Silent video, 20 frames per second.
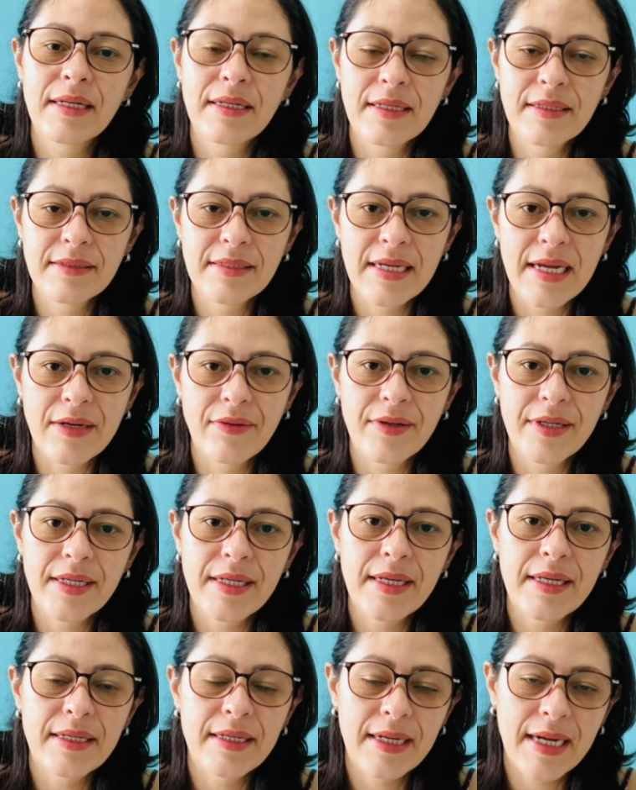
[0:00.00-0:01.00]

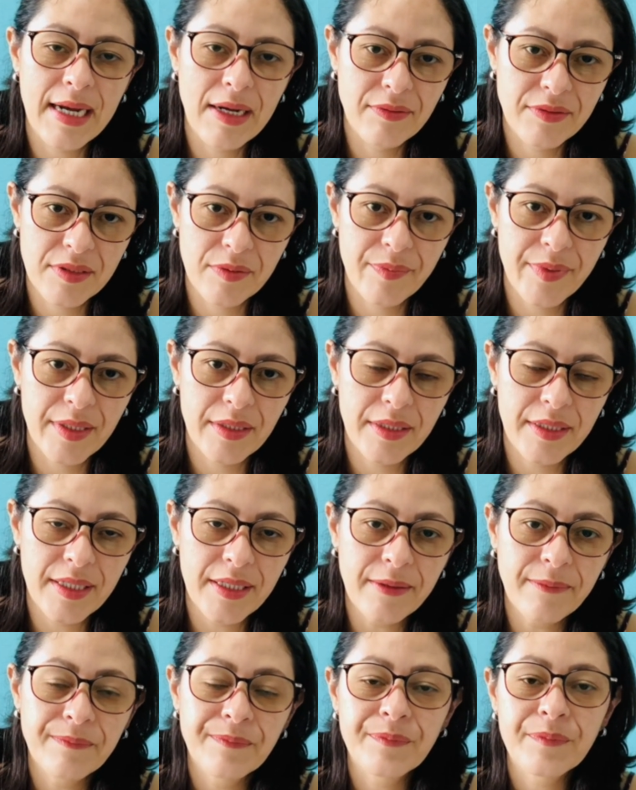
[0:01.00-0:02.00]
integrity and
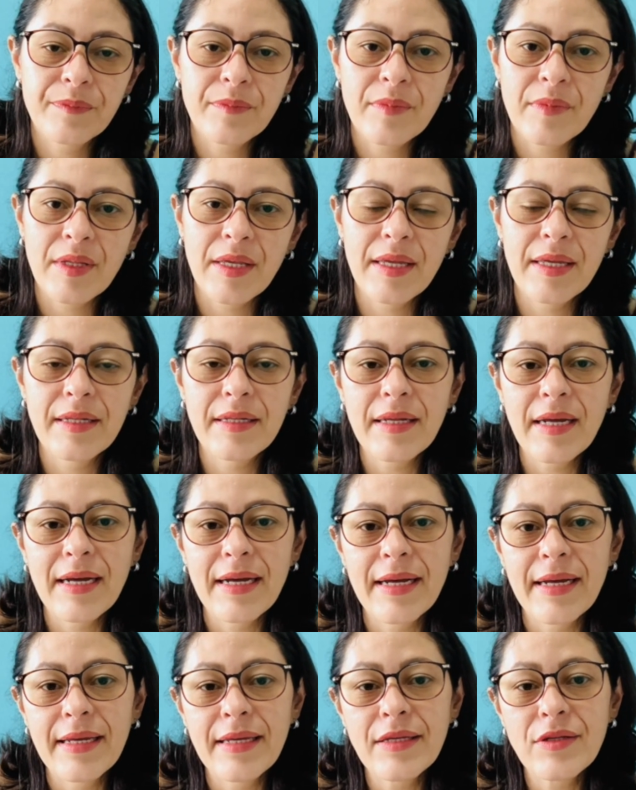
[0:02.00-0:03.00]
accountability, and
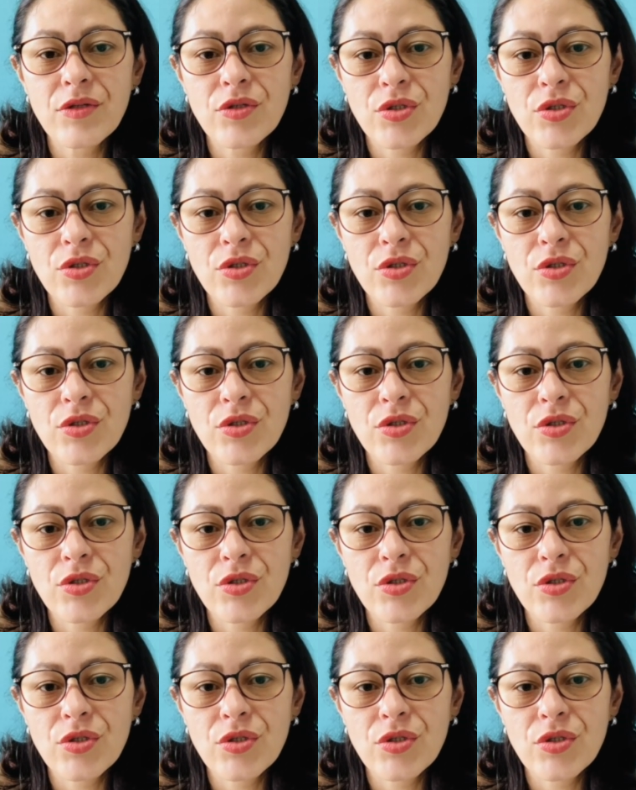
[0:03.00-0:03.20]
I